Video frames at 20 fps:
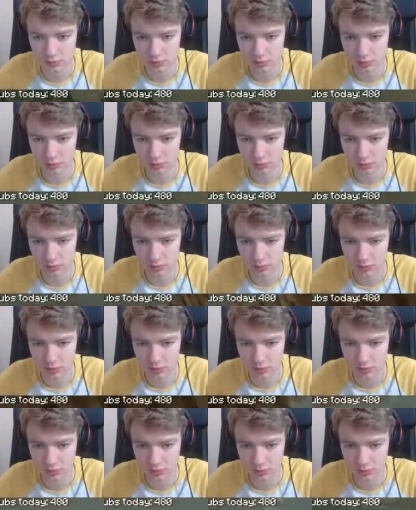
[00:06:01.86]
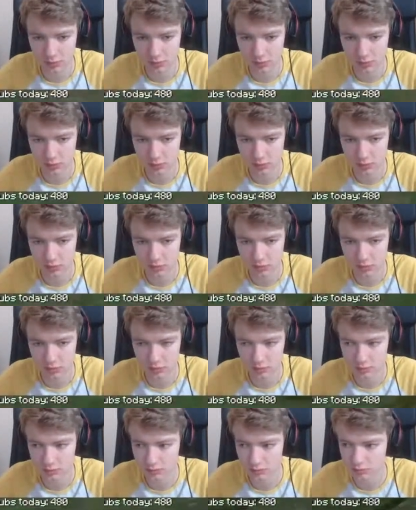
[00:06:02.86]

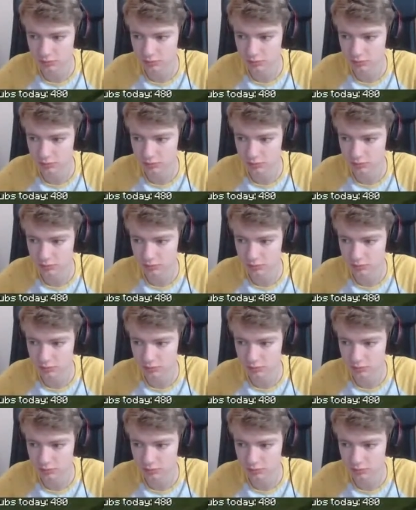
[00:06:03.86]
Nobody speaks.